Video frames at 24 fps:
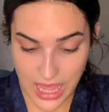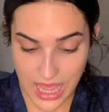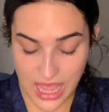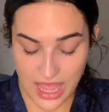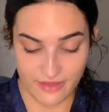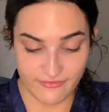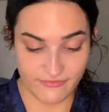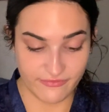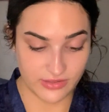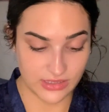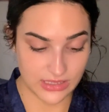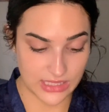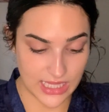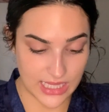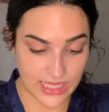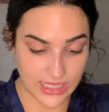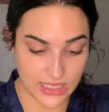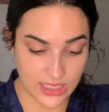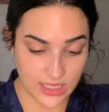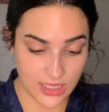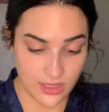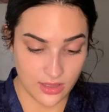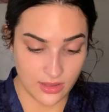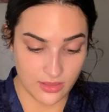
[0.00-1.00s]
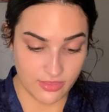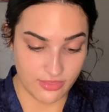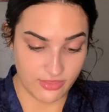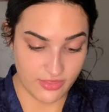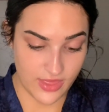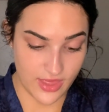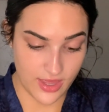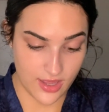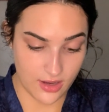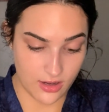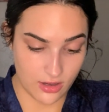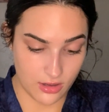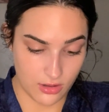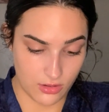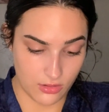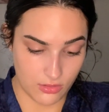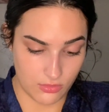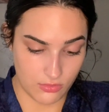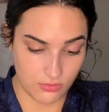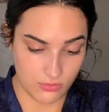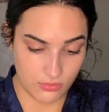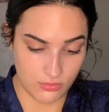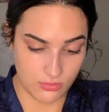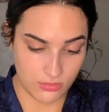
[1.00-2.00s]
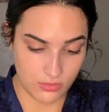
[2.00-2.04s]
I feel like they're